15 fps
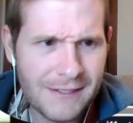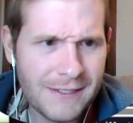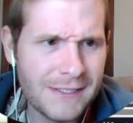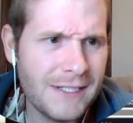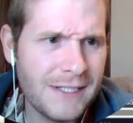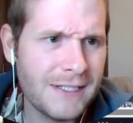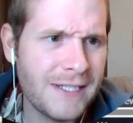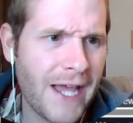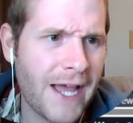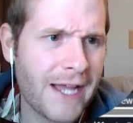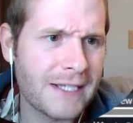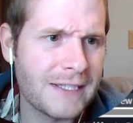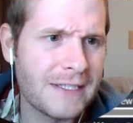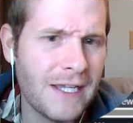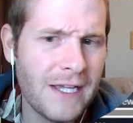She's
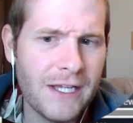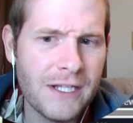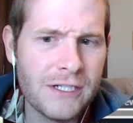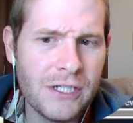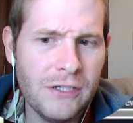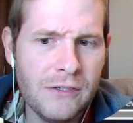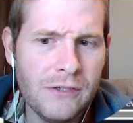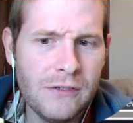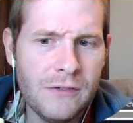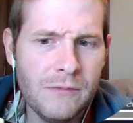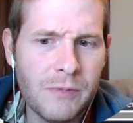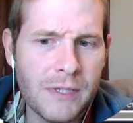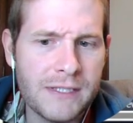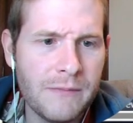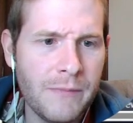attacks. 2
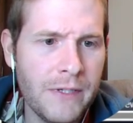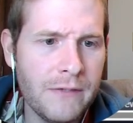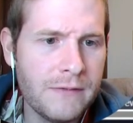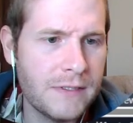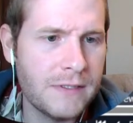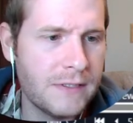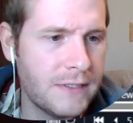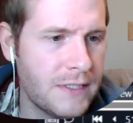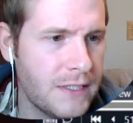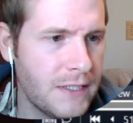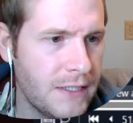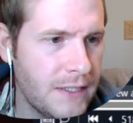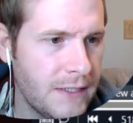plus a boost.